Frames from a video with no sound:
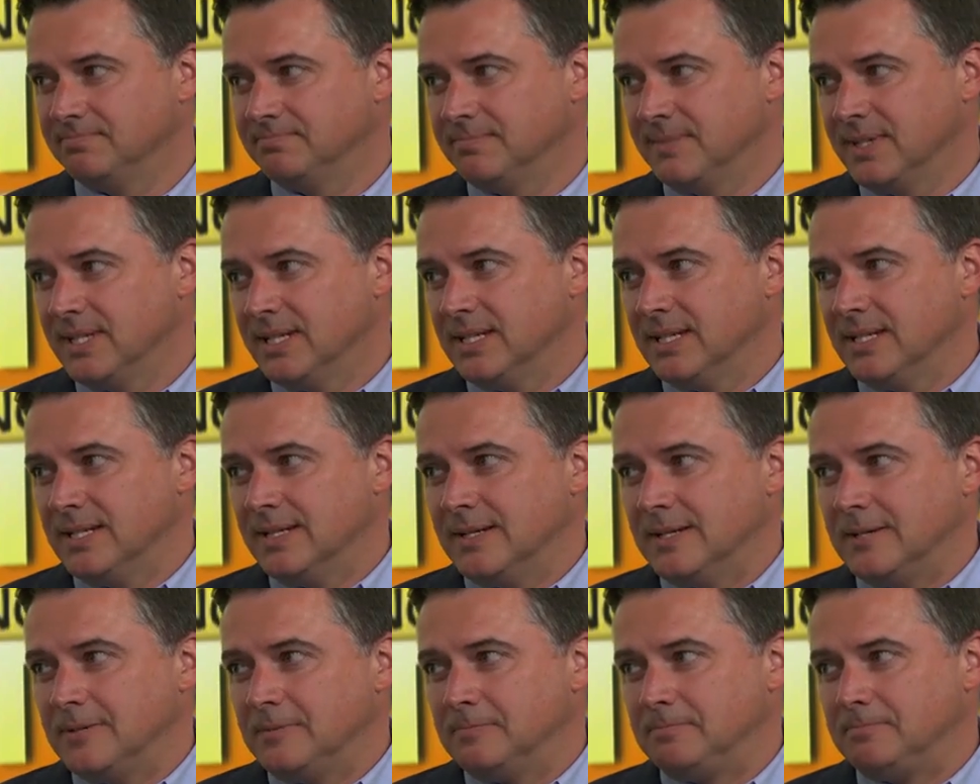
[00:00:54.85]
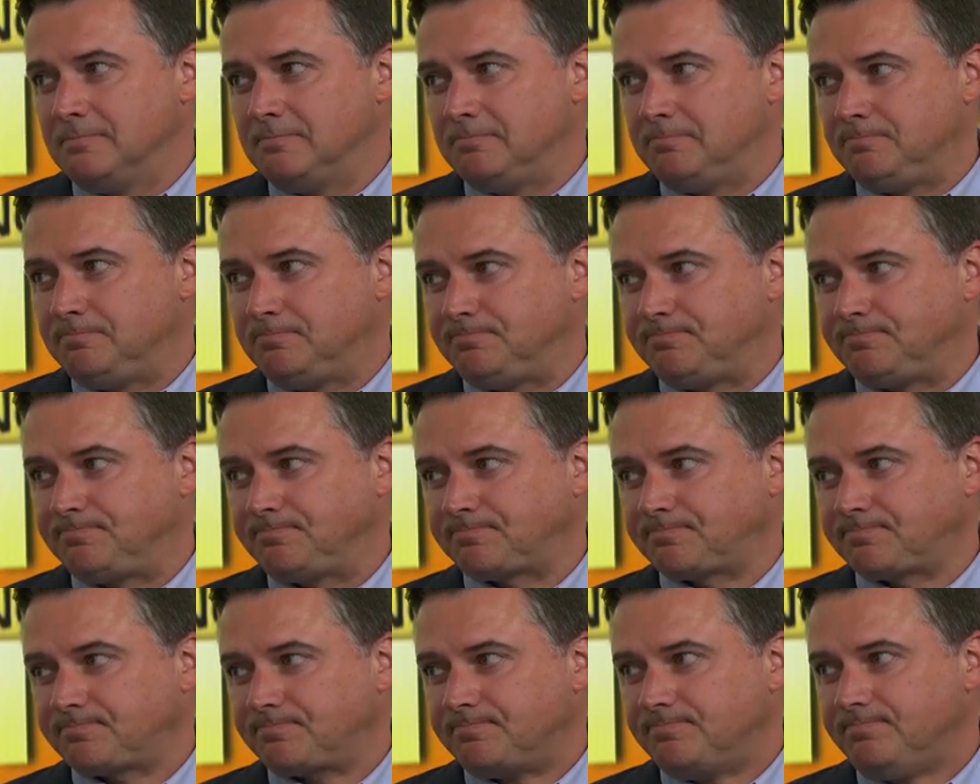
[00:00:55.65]
Okay, and this is a
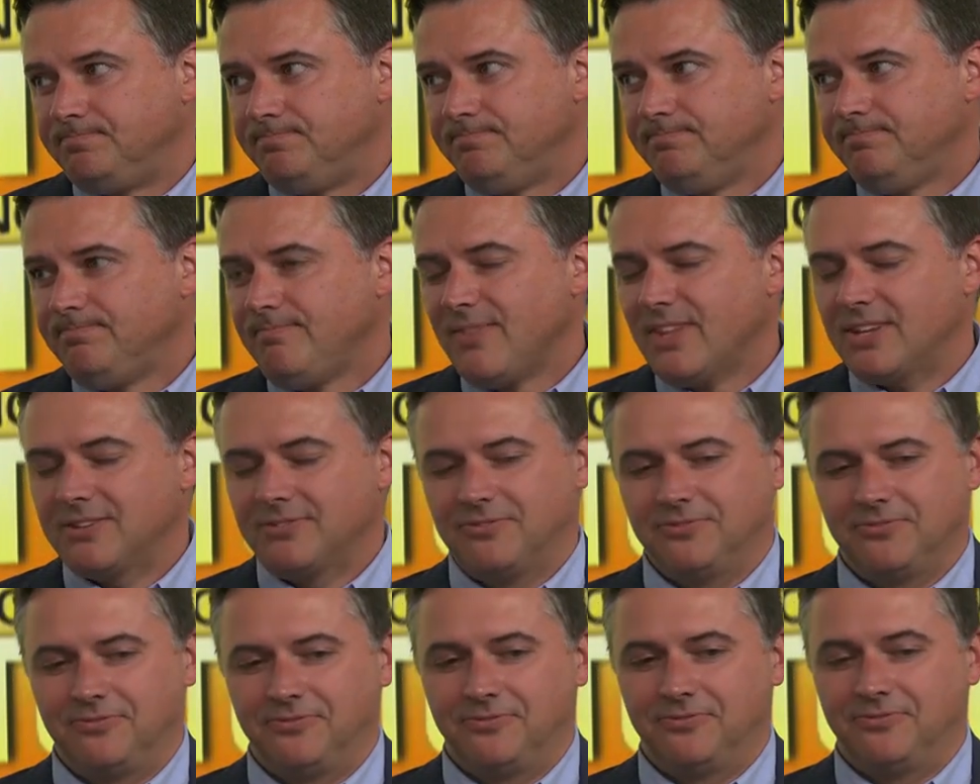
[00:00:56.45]
free event, right? Come one,